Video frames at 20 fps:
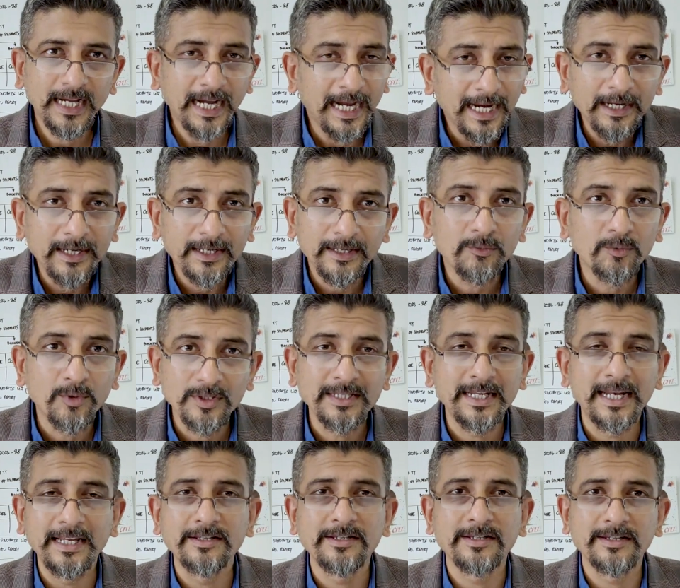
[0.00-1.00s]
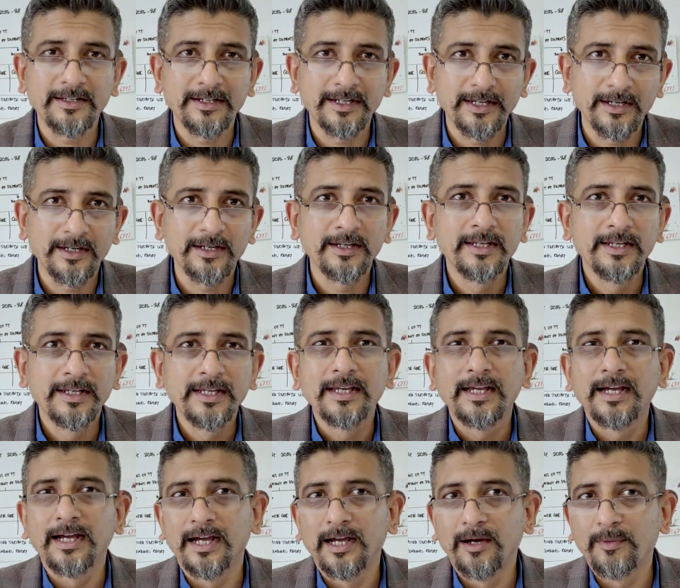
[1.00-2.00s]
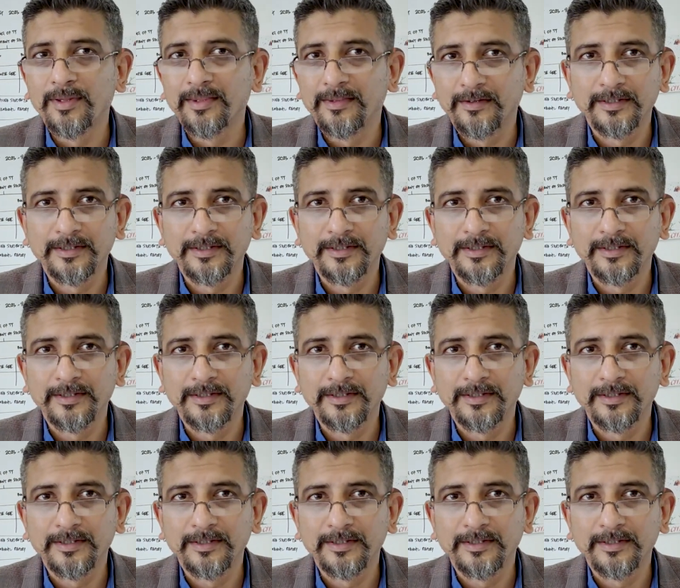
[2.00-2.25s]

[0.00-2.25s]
I was in engineering when